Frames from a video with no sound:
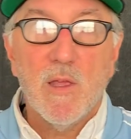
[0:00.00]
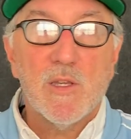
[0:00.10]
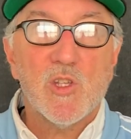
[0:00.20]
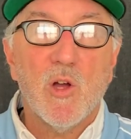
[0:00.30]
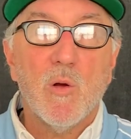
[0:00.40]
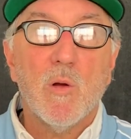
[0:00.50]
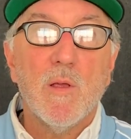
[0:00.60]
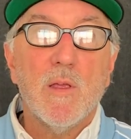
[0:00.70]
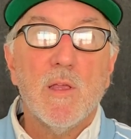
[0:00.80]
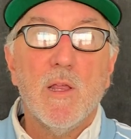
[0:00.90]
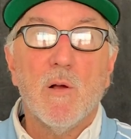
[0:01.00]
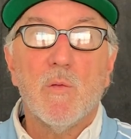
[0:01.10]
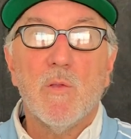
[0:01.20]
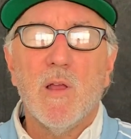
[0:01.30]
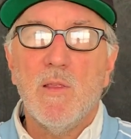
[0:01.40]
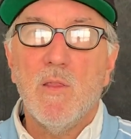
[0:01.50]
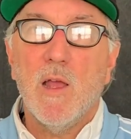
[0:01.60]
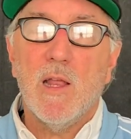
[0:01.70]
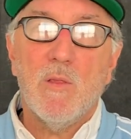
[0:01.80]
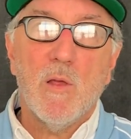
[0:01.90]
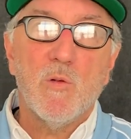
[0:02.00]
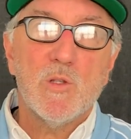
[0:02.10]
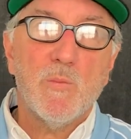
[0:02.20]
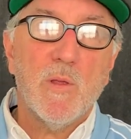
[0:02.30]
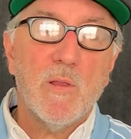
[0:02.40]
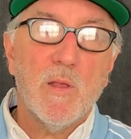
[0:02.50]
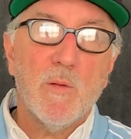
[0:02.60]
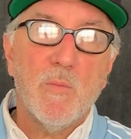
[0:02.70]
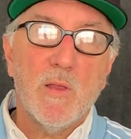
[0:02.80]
So and those the